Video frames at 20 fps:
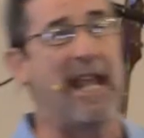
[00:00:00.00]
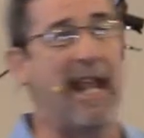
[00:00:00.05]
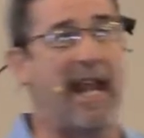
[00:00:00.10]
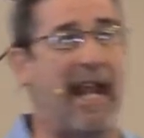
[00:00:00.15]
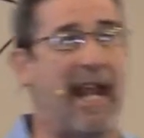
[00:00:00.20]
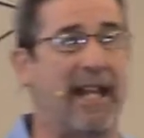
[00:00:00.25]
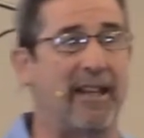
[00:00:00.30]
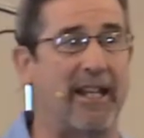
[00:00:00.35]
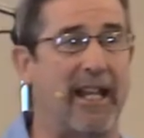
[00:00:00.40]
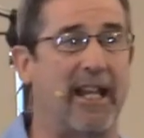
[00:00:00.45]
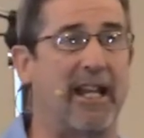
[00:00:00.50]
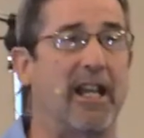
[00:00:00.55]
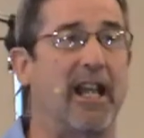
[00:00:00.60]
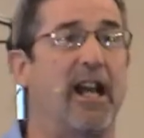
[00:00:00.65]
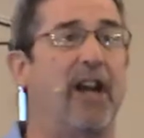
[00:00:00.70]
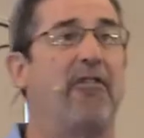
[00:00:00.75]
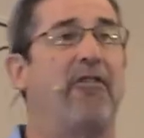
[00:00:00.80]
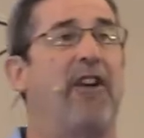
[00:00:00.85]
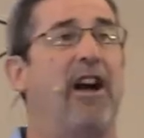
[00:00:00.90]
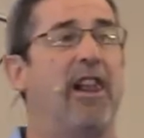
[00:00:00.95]
And then
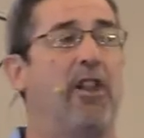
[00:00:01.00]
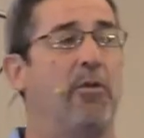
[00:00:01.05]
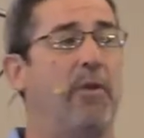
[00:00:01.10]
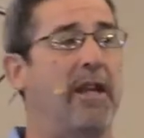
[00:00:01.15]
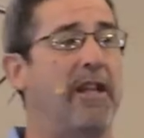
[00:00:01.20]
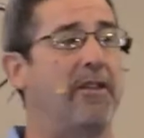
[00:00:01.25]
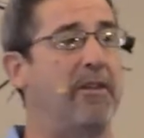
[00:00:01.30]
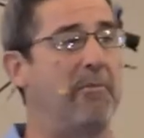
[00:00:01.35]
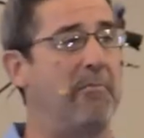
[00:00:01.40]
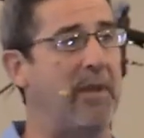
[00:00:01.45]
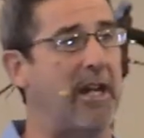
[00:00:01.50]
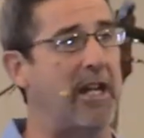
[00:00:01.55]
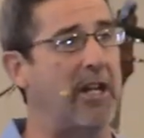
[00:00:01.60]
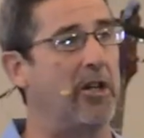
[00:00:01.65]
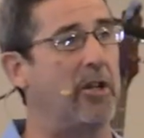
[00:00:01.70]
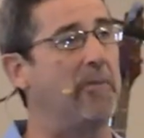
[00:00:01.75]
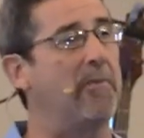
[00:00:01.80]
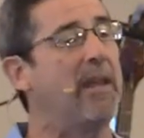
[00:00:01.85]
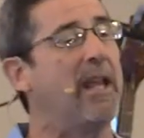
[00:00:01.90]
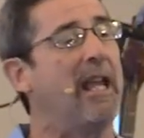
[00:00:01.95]
uh, following the
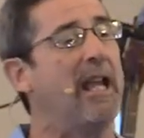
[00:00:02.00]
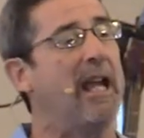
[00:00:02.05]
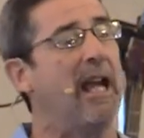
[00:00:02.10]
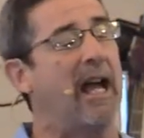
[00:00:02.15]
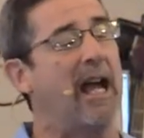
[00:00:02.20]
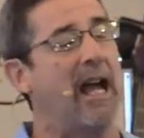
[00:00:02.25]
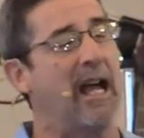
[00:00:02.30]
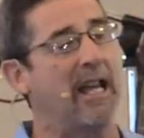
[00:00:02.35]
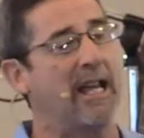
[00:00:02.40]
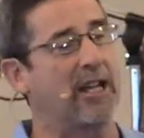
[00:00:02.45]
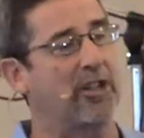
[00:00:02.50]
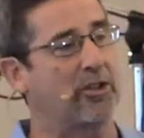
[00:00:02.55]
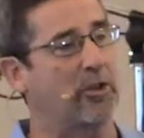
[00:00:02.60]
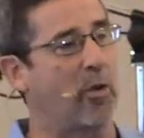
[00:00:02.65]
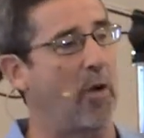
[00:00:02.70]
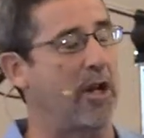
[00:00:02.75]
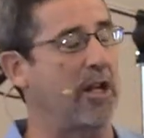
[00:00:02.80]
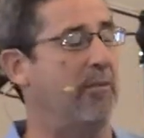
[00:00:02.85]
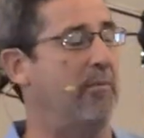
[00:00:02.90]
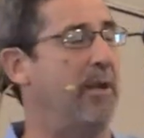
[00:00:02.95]
meal, uh, is
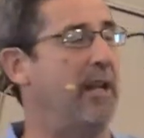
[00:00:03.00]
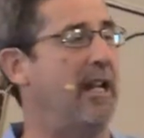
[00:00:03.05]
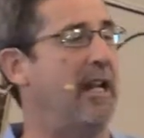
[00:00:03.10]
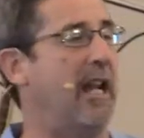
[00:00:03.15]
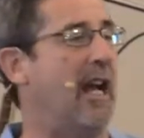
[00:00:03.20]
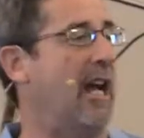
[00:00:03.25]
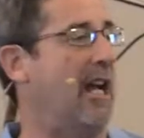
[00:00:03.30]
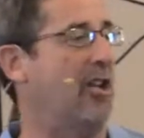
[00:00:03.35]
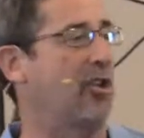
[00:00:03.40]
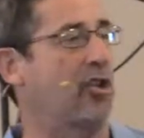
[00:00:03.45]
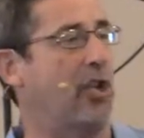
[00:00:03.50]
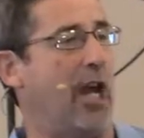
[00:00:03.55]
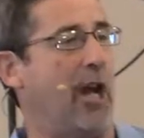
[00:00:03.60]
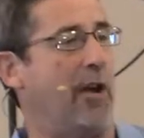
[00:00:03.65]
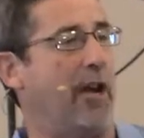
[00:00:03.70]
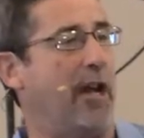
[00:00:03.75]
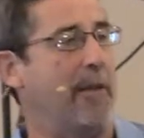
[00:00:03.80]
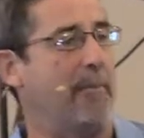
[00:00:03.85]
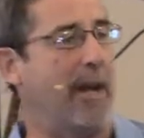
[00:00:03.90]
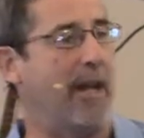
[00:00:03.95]
going to be uh,
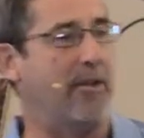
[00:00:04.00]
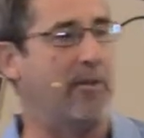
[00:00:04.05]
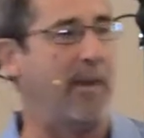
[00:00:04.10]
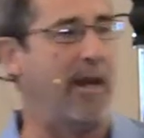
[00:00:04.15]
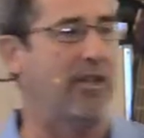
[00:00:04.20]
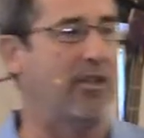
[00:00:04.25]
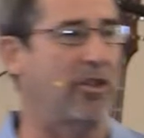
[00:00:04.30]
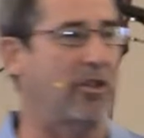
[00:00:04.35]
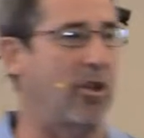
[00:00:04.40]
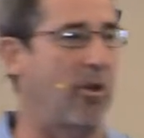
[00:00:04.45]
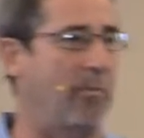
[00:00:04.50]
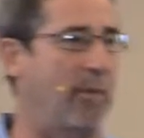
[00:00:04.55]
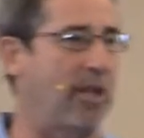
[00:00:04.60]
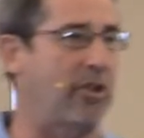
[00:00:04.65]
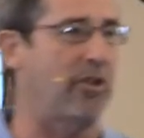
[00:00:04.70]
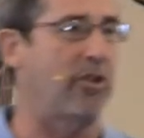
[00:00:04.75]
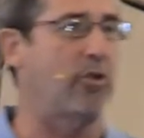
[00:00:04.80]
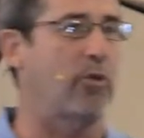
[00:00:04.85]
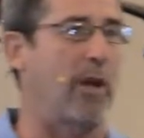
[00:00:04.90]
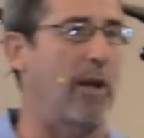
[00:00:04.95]
sharing about the Mexico
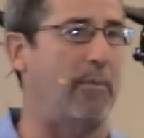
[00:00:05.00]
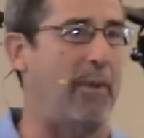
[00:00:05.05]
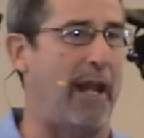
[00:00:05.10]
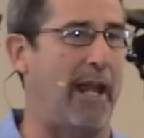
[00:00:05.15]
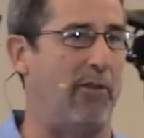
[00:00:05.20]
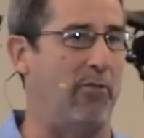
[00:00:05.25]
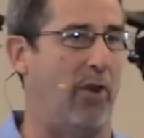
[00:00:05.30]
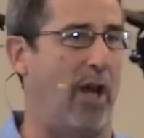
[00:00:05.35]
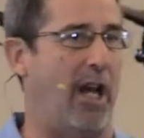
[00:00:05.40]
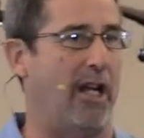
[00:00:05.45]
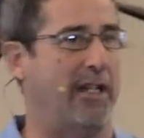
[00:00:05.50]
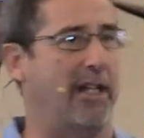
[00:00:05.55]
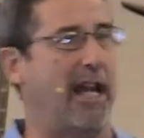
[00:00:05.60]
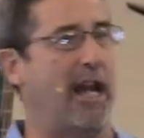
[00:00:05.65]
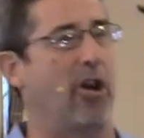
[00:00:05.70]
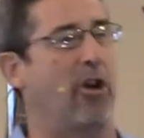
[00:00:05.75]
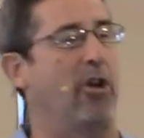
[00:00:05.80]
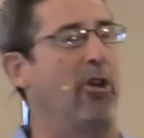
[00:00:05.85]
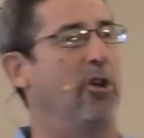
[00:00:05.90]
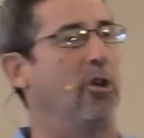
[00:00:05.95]
mission trip, and Ron and
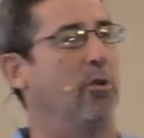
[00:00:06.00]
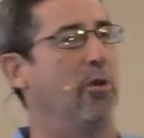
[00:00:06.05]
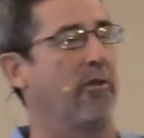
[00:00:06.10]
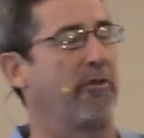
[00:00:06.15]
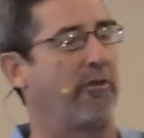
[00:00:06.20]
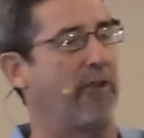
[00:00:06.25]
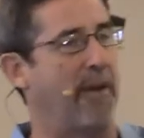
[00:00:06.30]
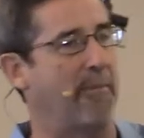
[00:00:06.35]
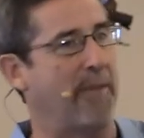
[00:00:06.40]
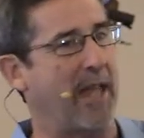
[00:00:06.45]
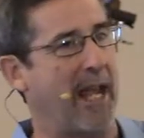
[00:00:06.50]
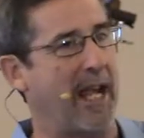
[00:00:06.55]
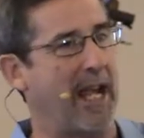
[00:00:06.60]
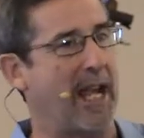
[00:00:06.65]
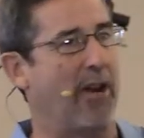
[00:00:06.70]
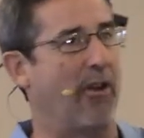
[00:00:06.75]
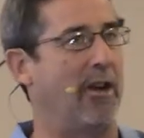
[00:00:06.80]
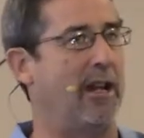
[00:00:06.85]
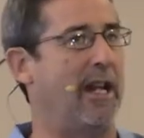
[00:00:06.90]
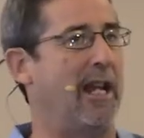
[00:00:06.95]
Carol, who are from that
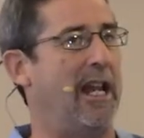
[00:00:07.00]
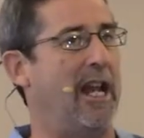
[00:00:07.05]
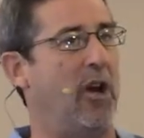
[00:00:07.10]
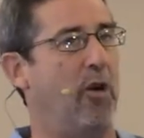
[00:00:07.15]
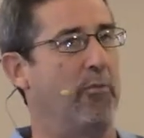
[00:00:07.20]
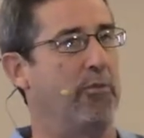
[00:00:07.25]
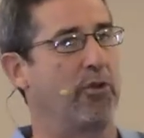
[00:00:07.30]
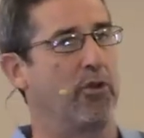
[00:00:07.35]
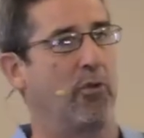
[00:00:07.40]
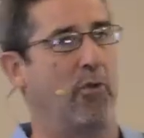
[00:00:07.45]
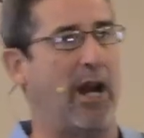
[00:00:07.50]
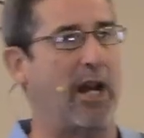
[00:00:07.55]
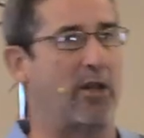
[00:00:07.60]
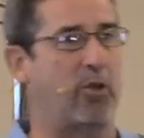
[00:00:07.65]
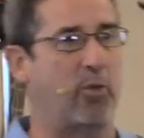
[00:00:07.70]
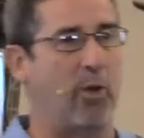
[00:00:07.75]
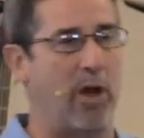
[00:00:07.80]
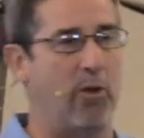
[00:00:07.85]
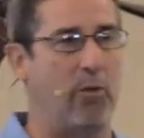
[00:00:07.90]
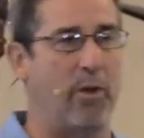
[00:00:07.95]
area, help
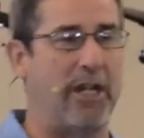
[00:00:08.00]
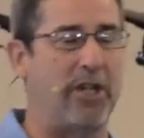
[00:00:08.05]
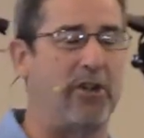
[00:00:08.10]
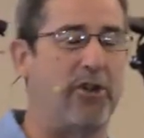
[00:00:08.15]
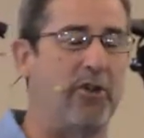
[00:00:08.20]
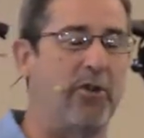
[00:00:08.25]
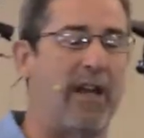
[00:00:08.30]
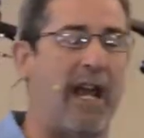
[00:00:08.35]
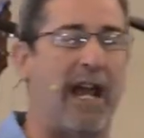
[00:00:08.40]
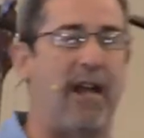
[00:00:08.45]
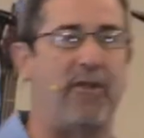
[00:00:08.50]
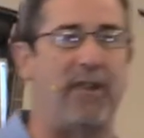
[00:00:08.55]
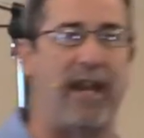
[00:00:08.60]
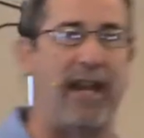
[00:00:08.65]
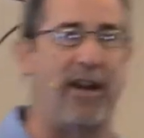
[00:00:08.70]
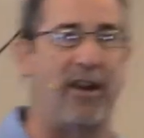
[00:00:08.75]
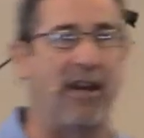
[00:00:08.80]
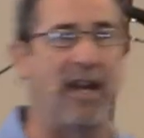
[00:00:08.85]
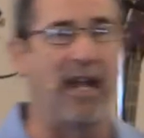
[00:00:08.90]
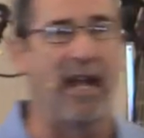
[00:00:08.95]
direct what we do down
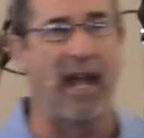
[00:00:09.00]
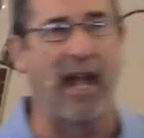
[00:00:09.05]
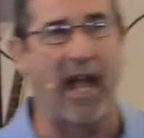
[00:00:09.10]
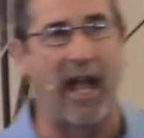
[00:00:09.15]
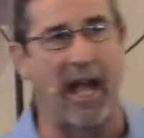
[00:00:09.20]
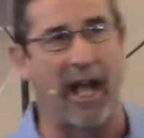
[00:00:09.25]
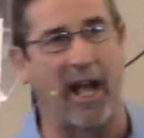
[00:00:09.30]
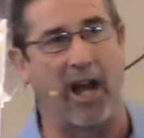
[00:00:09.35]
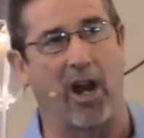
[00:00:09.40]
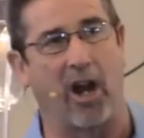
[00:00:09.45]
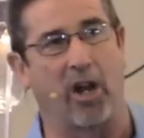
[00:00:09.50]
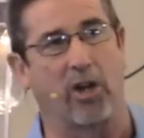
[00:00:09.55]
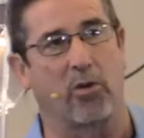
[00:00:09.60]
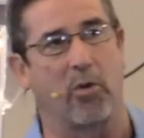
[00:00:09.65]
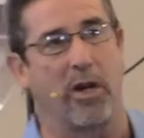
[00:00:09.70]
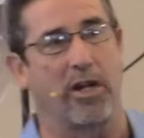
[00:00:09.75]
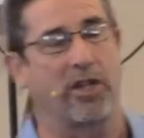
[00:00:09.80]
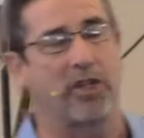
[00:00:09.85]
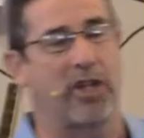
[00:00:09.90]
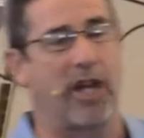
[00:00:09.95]
there, uh, are
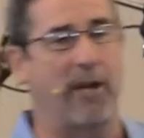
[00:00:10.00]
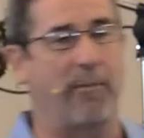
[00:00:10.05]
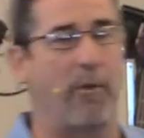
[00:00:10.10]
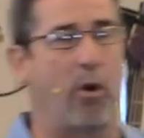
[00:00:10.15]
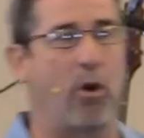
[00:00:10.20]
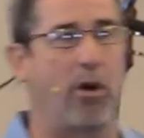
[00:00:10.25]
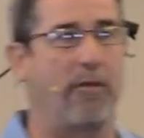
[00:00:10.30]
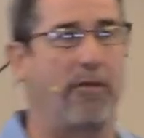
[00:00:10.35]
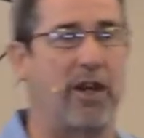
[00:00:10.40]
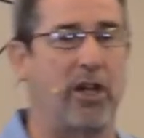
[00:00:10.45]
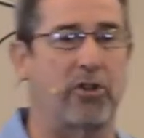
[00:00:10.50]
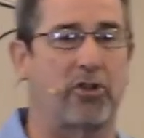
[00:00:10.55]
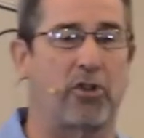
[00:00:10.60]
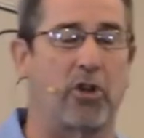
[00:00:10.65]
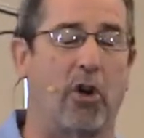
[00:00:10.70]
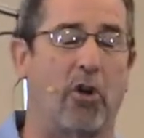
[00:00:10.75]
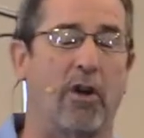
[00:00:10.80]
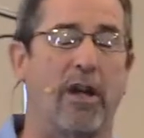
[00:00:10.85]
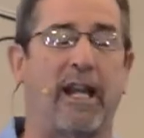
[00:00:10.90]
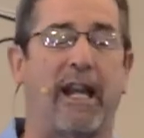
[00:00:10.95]
going to share more of their
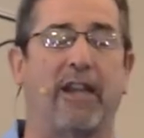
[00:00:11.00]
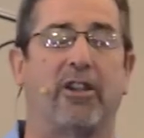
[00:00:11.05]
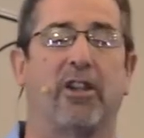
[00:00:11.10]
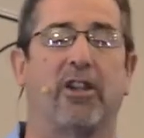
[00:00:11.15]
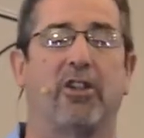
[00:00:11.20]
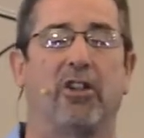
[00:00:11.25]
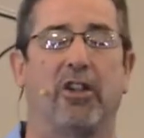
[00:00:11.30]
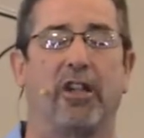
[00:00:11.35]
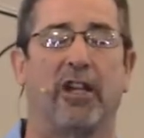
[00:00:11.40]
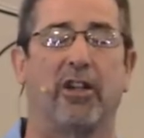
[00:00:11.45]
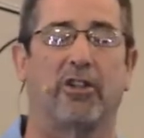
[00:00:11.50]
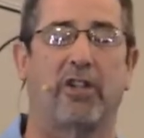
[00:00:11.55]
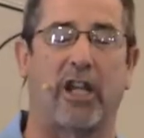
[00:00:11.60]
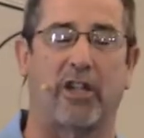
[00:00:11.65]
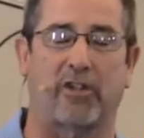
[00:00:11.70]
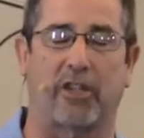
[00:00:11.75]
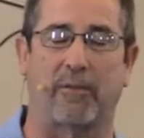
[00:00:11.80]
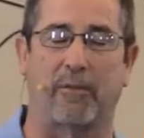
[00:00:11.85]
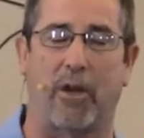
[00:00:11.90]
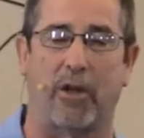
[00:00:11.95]
story, and then you'll hear
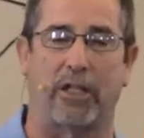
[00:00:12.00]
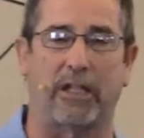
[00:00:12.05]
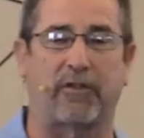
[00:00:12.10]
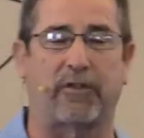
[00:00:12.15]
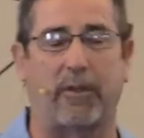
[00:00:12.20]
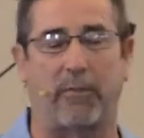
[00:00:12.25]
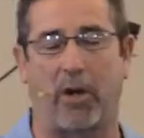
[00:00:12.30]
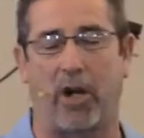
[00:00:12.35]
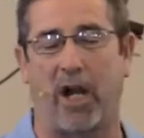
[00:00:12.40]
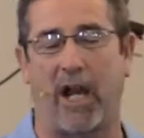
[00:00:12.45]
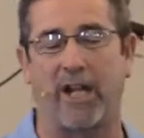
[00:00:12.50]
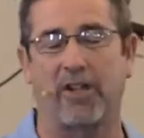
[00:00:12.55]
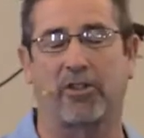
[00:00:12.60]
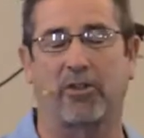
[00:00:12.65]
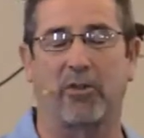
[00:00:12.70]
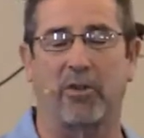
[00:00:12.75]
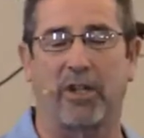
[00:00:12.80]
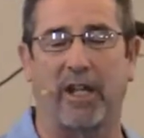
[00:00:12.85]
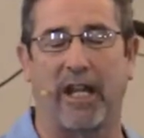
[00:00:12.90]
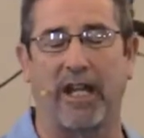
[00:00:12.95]
testimonies from our high
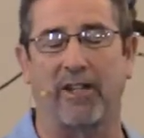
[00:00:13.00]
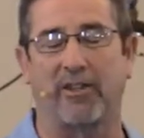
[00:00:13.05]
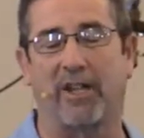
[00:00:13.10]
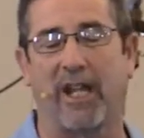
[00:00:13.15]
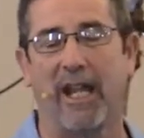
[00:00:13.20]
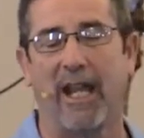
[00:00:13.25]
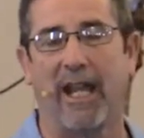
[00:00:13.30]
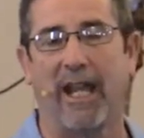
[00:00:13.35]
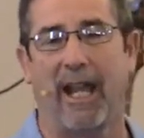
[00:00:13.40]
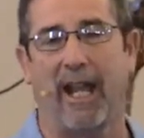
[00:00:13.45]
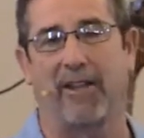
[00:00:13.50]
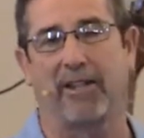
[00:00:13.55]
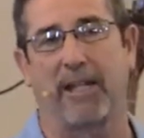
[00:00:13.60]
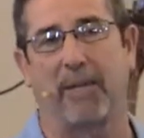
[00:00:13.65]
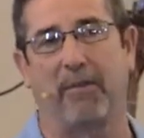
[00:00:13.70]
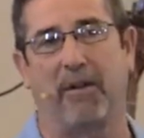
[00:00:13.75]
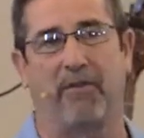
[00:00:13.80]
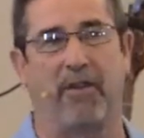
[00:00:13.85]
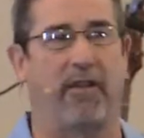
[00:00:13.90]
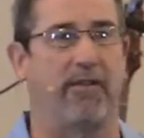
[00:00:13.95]
school kids and
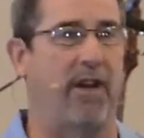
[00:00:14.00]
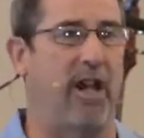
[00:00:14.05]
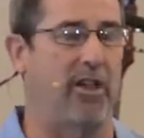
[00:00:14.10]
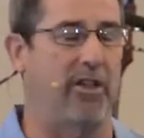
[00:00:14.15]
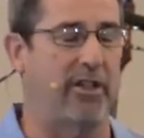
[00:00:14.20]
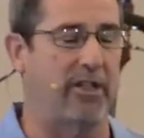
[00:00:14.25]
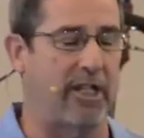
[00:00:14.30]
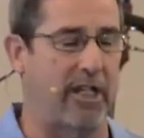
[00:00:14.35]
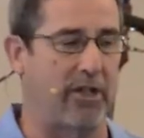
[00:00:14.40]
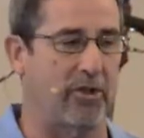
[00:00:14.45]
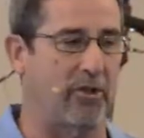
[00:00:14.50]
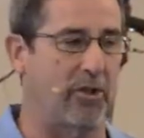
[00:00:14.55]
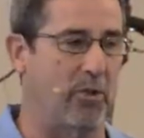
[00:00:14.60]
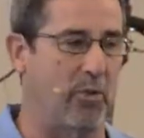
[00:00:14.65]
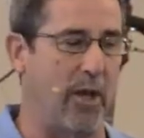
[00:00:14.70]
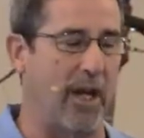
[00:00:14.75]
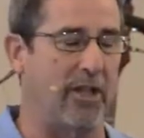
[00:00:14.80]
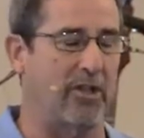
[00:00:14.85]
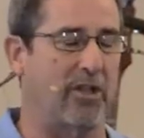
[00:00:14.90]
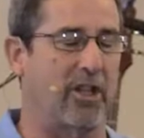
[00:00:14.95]
some of our volunteers who went.